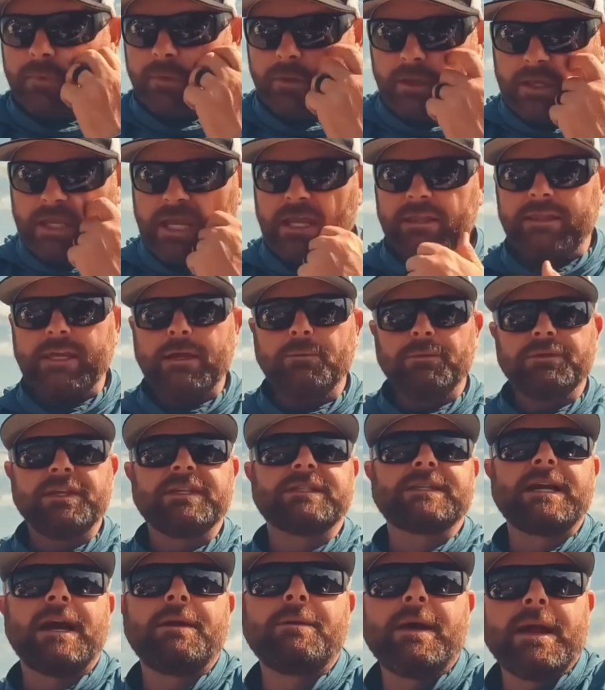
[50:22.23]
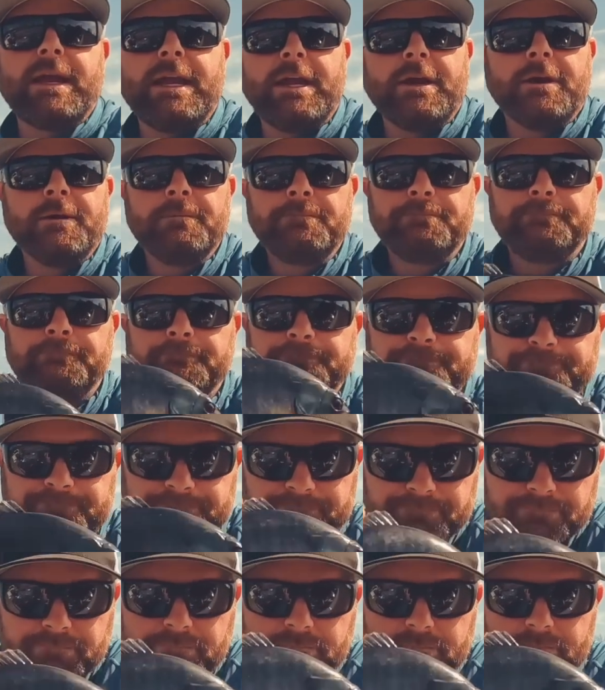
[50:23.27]
The key thing with this guy right here,
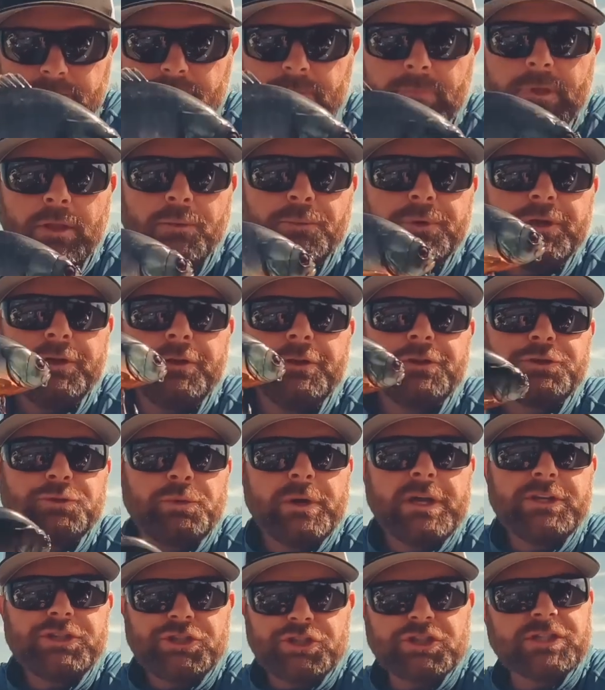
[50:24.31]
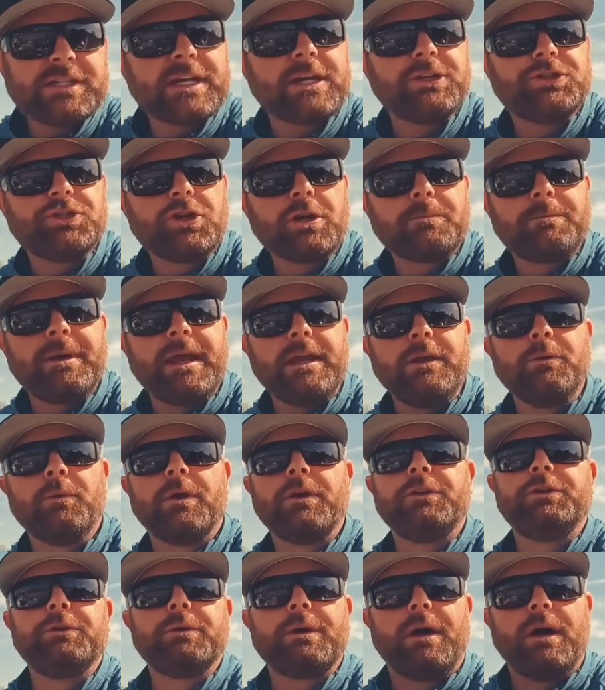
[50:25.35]
when you do the twitch, just like a jerk bait, you
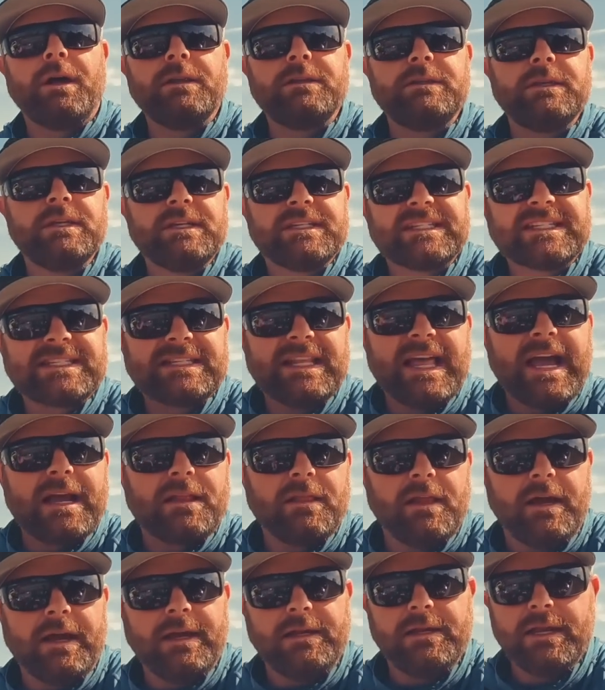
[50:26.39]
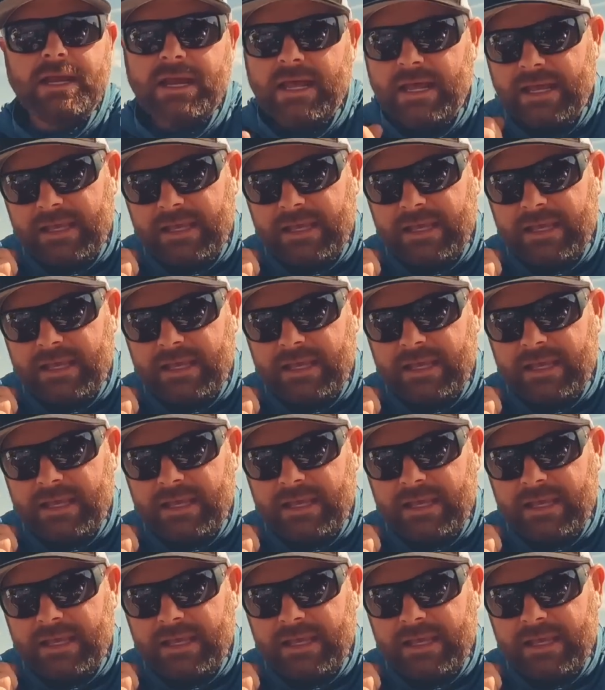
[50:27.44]
want to do it on slack line.